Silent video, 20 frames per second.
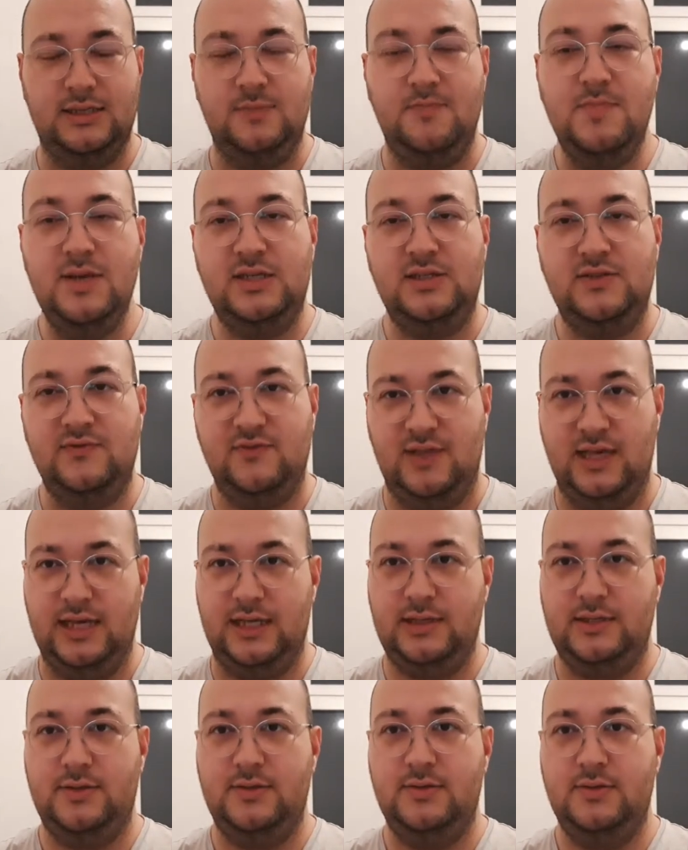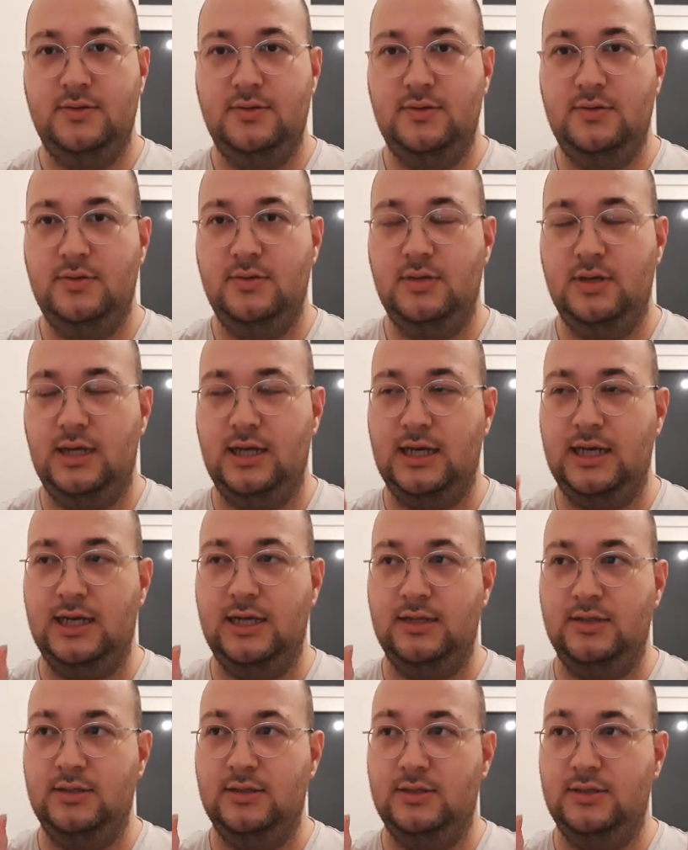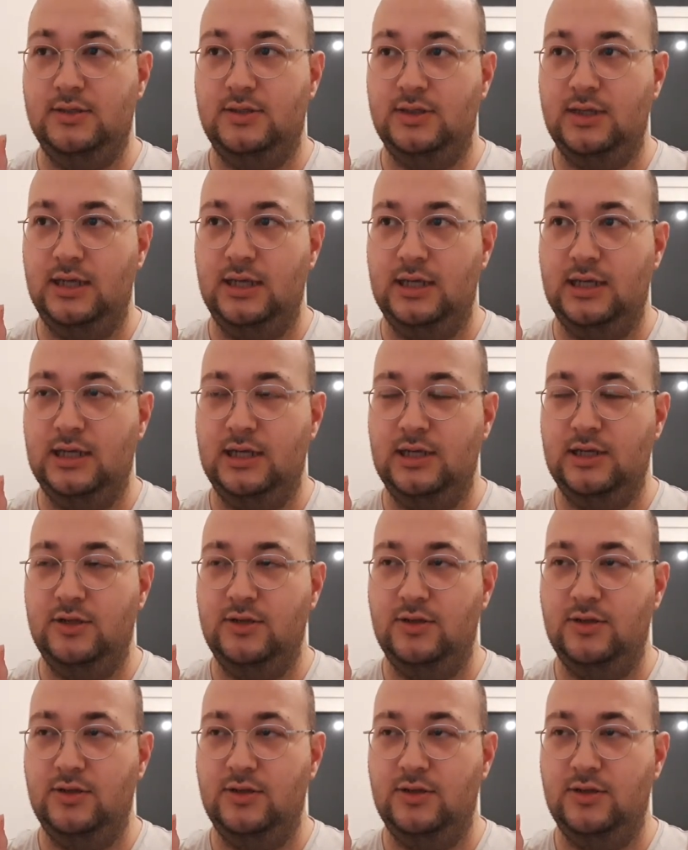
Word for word: a mix of that and uh,